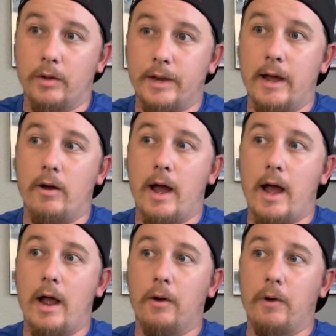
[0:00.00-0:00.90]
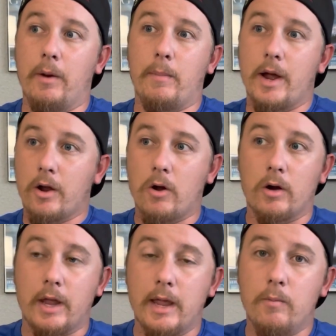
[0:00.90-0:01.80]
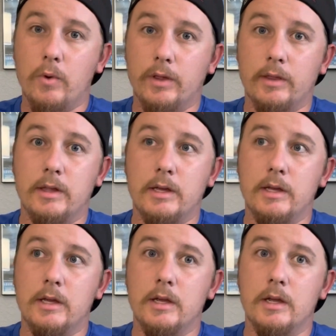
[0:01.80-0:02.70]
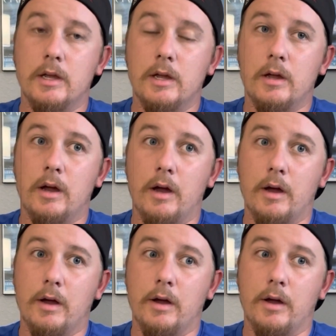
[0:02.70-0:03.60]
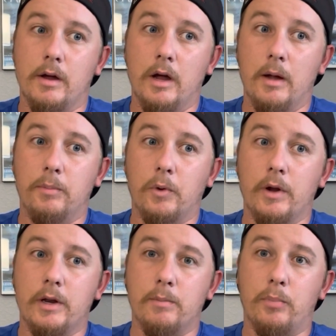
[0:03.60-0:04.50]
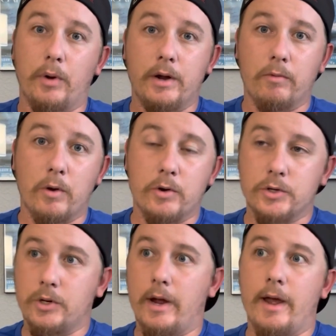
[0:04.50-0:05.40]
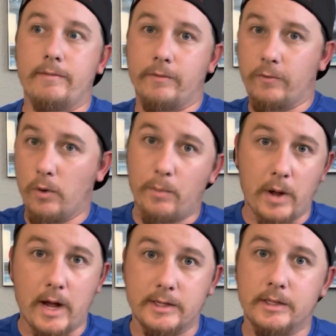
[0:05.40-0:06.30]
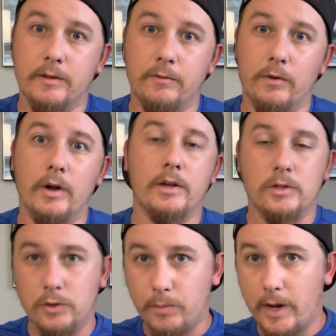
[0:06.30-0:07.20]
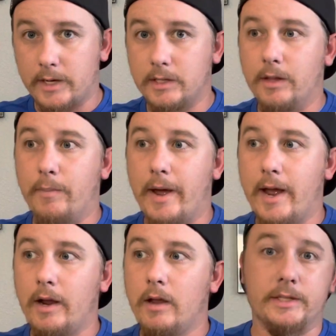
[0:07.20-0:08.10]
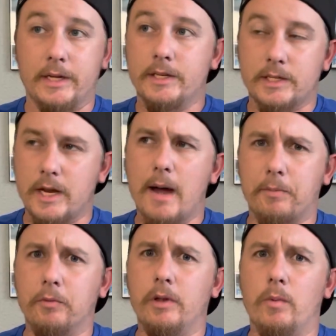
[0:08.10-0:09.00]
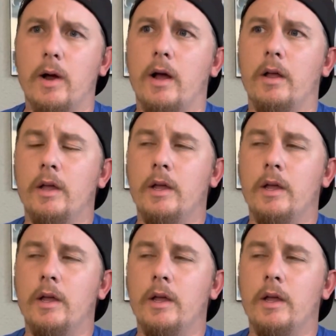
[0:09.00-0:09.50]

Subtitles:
Now, granted, my car came with the upgraded brake rotor, so I have four pots in the front, two pots in the back. It stopped really well.